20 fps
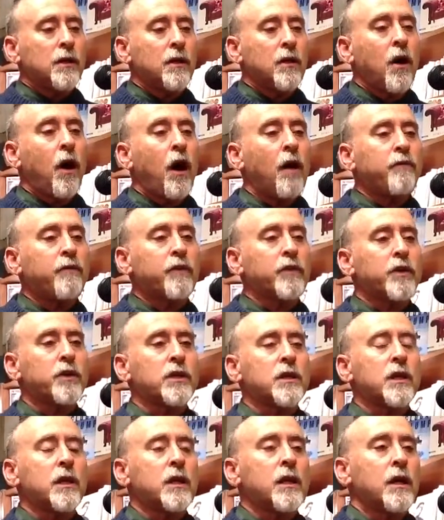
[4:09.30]

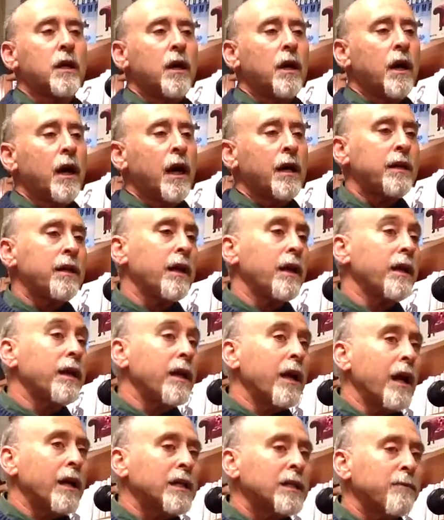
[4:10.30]
offers, I think, an
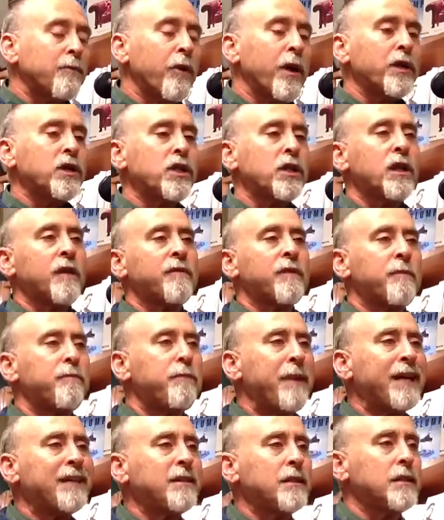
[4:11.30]
expression of the
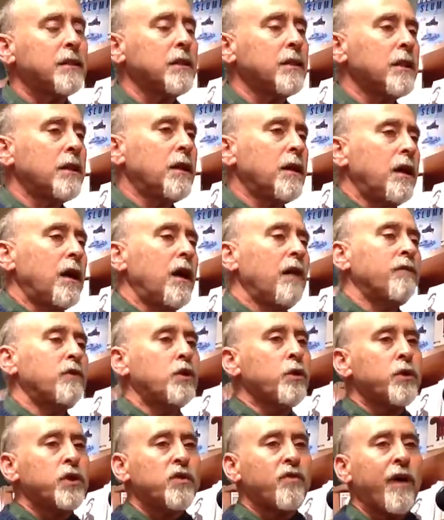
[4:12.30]
best of
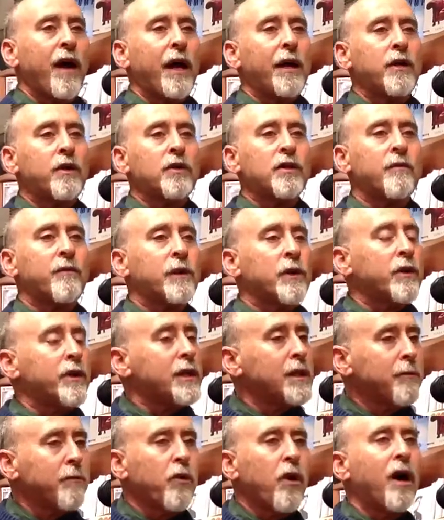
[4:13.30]
Jewish values, if you look at
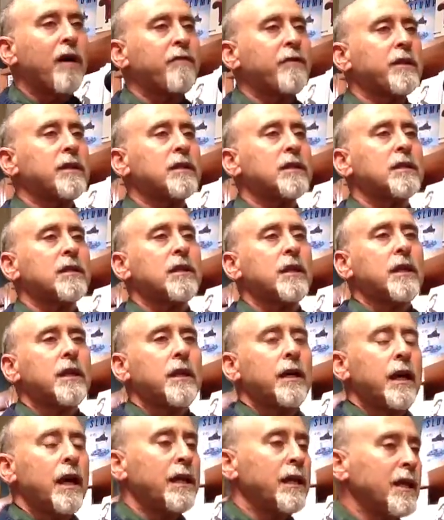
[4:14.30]
the prophets,
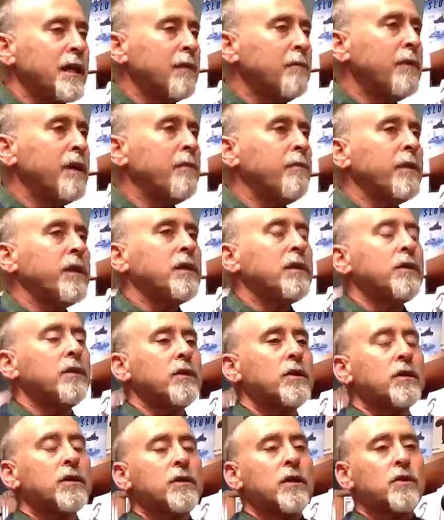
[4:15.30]
and the commitment
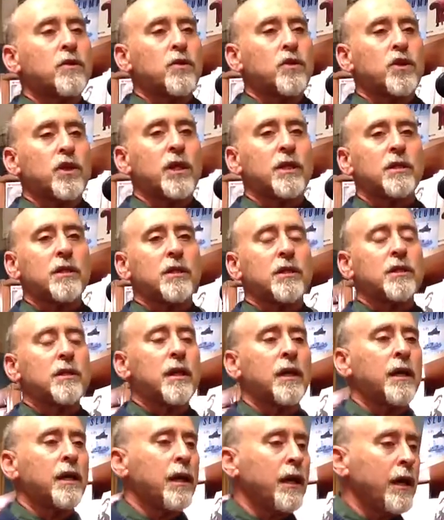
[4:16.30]
to social justice
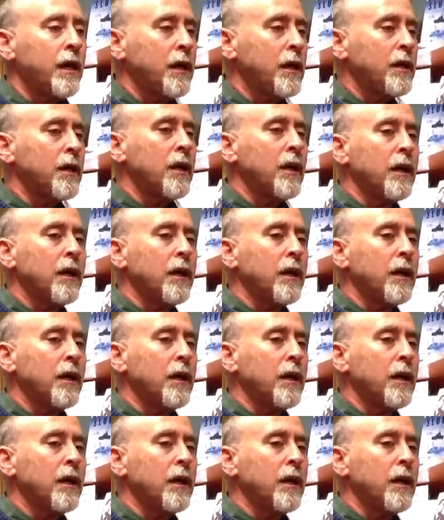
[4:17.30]
and